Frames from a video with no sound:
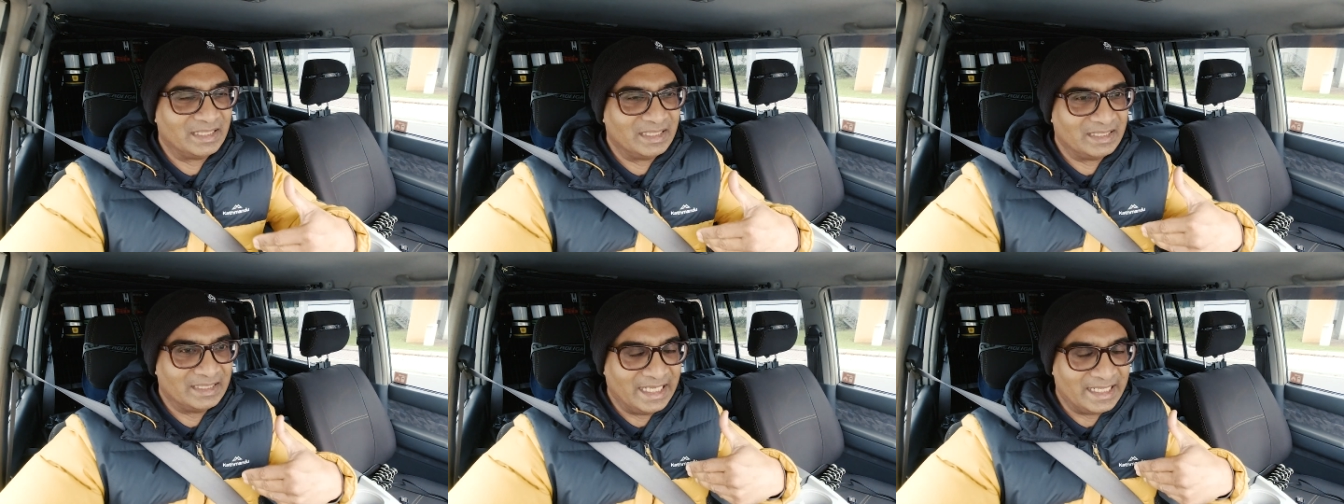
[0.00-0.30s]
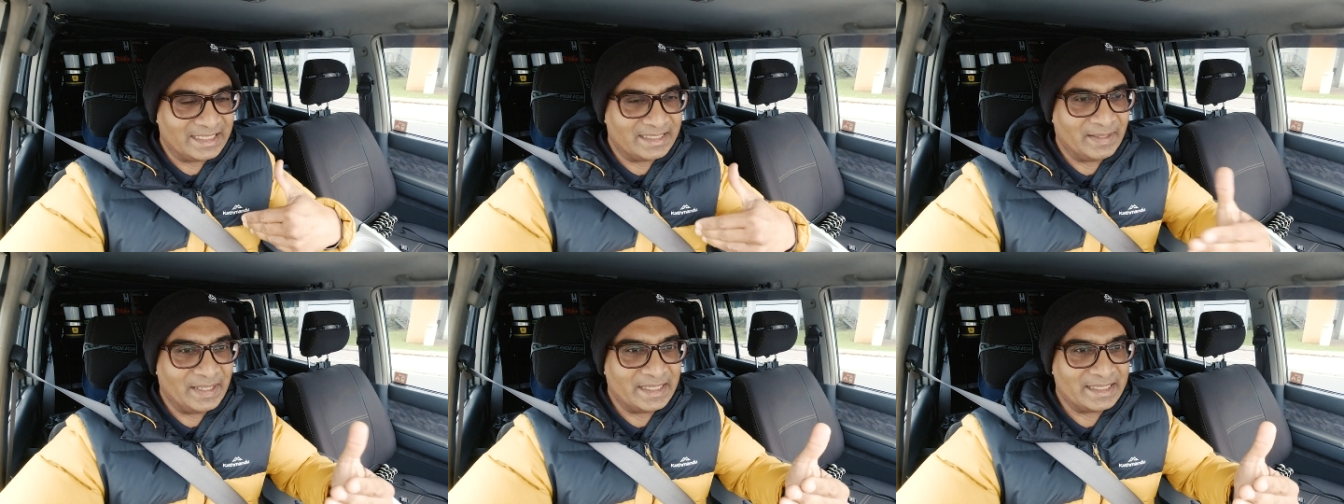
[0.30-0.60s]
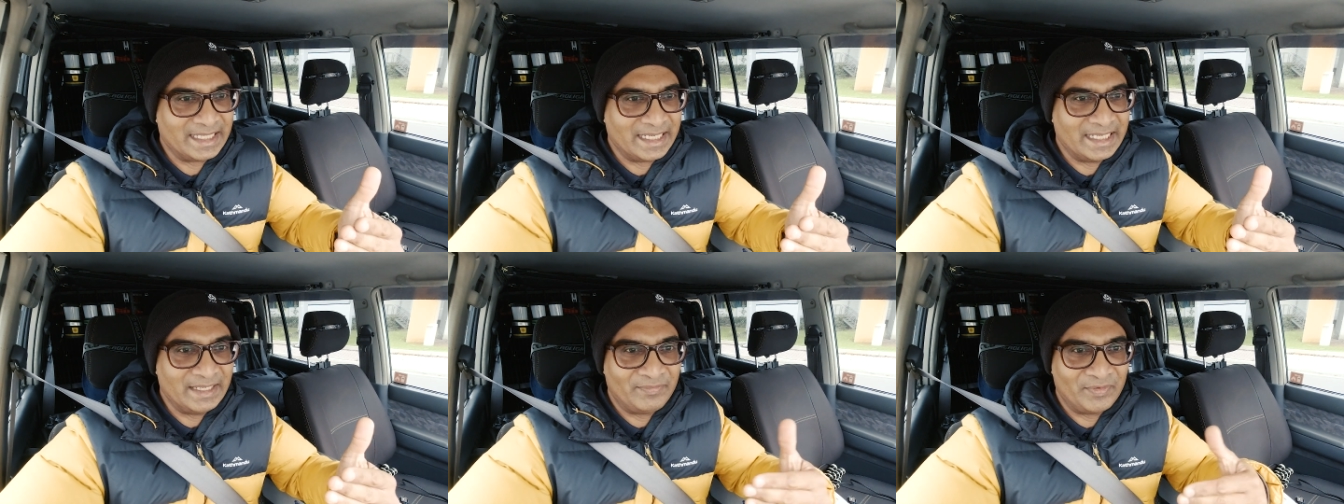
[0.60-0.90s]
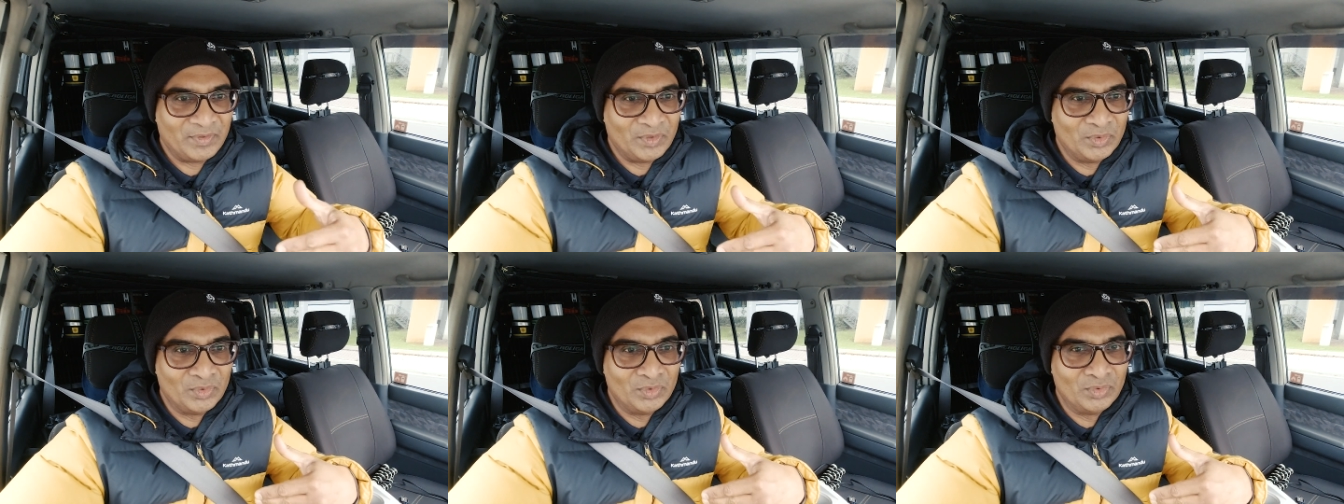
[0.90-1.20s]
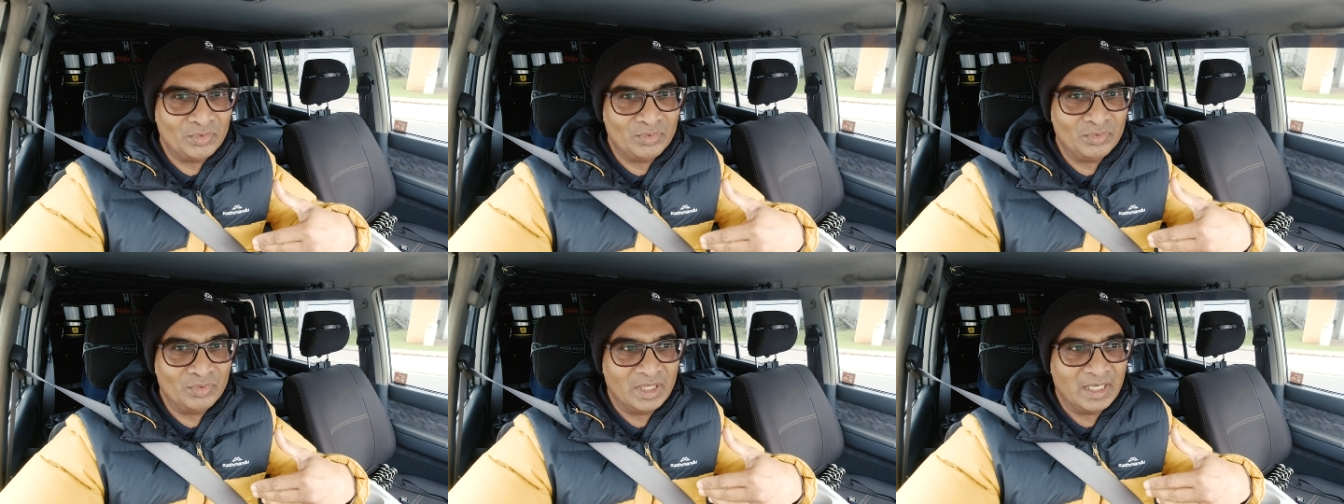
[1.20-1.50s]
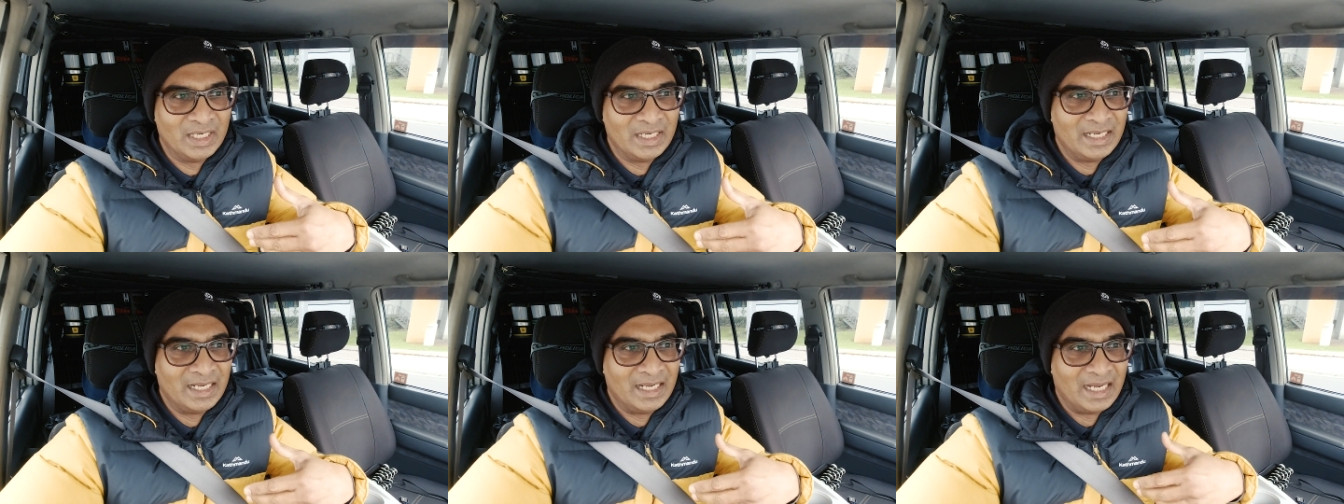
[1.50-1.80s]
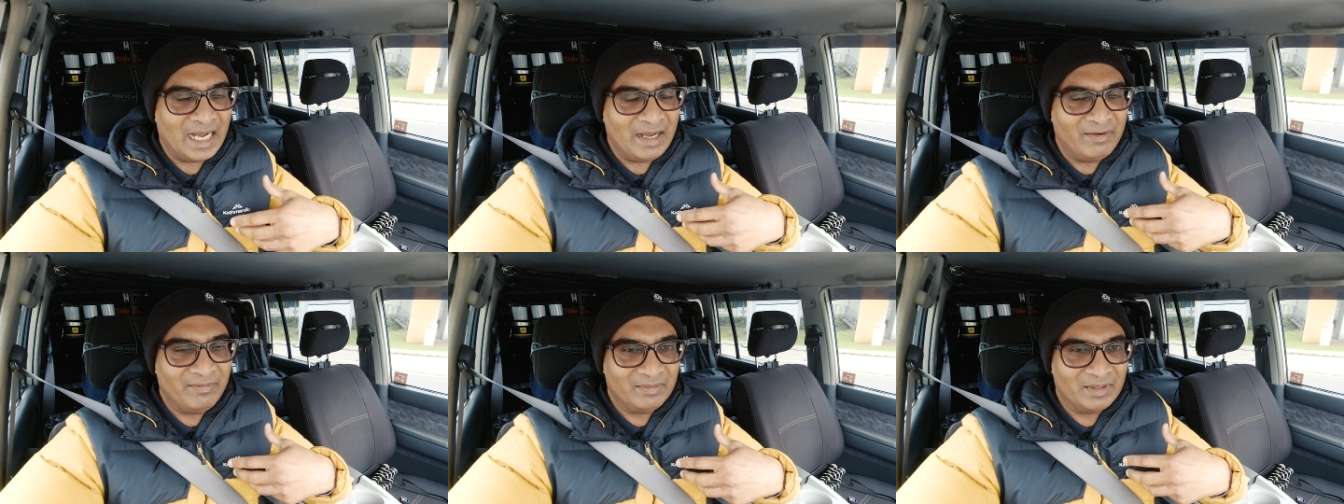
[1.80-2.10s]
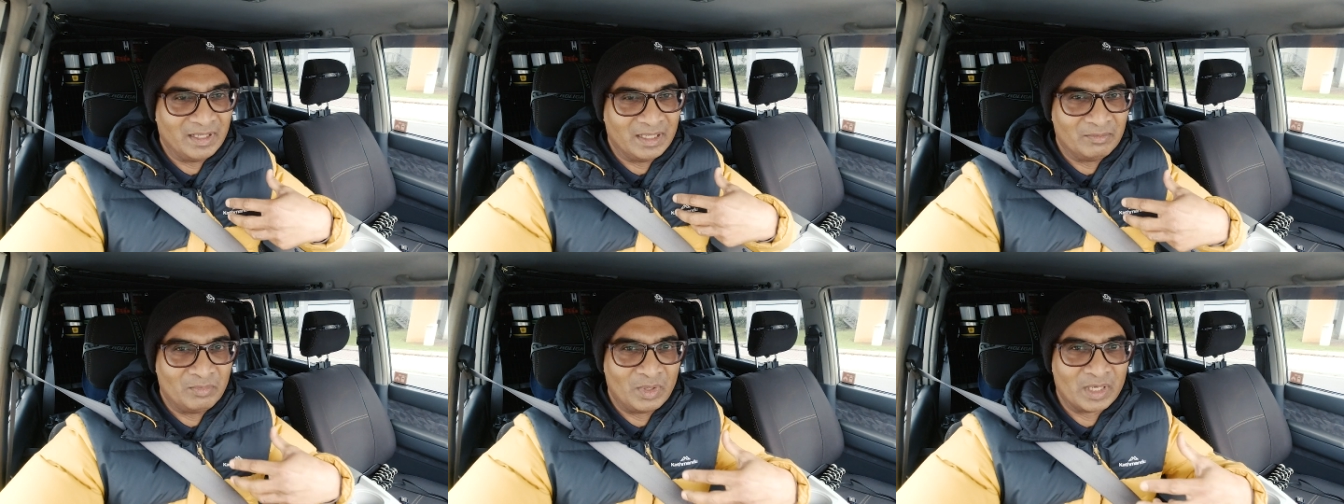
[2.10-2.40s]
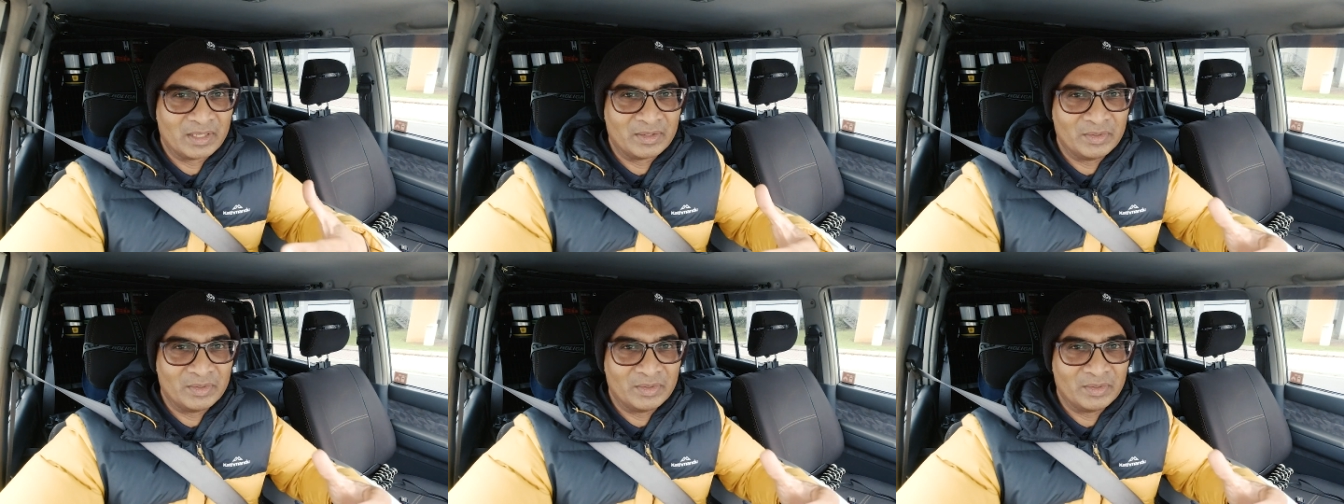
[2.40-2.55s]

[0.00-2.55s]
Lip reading: that's why I said, if you are one